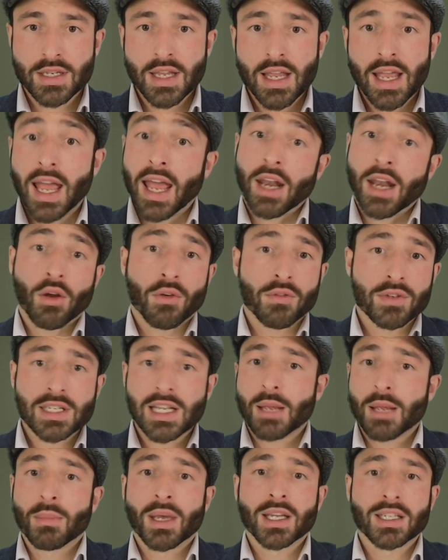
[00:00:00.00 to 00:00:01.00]
And obviously it
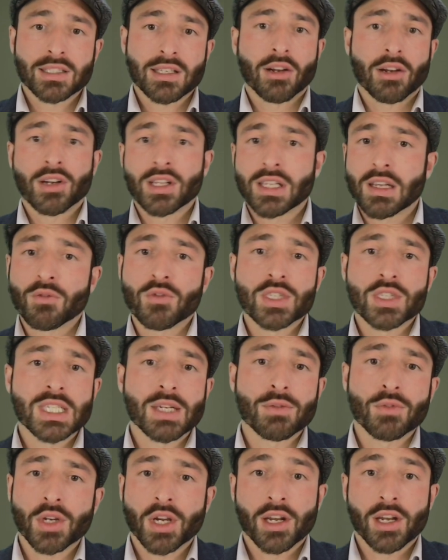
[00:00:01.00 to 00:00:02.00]
makes a lot of difference if you're
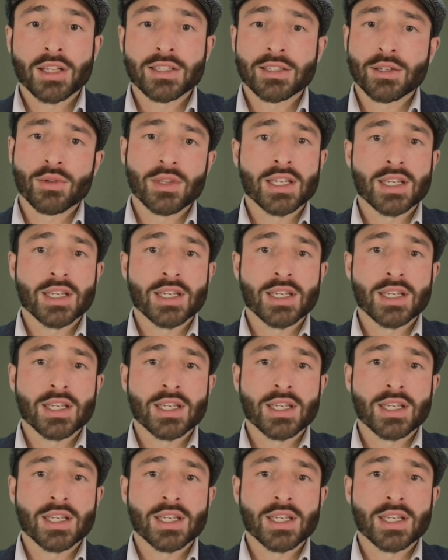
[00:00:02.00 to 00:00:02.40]
going to do this